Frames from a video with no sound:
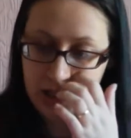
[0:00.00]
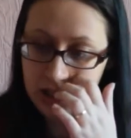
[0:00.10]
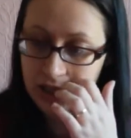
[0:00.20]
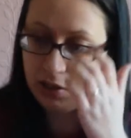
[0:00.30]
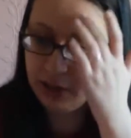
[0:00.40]

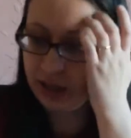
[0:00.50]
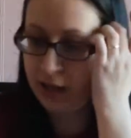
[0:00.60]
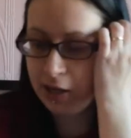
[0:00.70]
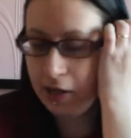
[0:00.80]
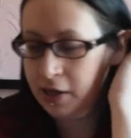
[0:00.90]
So yeah,
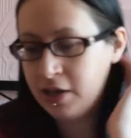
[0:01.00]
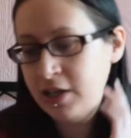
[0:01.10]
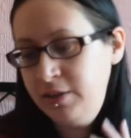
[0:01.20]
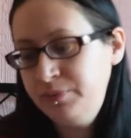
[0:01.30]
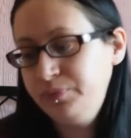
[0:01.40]

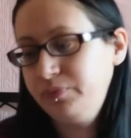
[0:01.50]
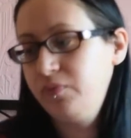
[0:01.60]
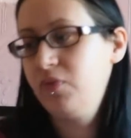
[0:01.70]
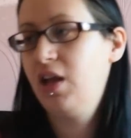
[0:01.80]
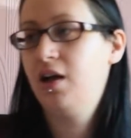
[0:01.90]

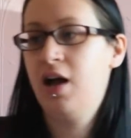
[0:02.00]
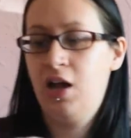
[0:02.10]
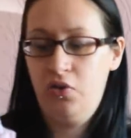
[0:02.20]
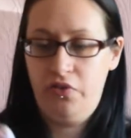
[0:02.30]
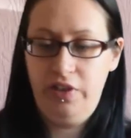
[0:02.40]
I
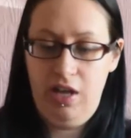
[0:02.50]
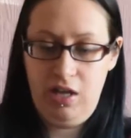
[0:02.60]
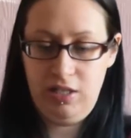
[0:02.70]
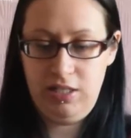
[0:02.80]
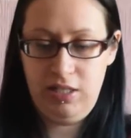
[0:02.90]
love
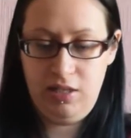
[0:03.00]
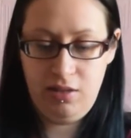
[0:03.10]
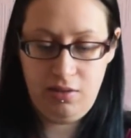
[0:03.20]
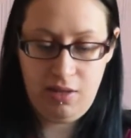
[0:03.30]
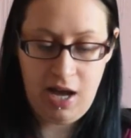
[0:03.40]
these.
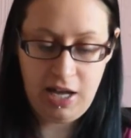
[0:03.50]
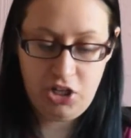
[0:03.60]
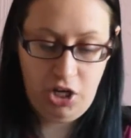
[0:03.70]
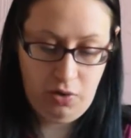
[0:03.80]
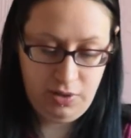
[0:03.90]
I
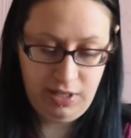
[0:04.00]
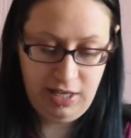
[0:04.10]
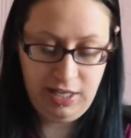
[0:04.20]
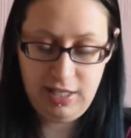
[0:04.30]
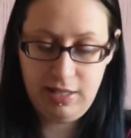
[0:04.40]
chose
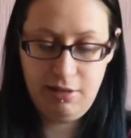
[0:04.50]
these.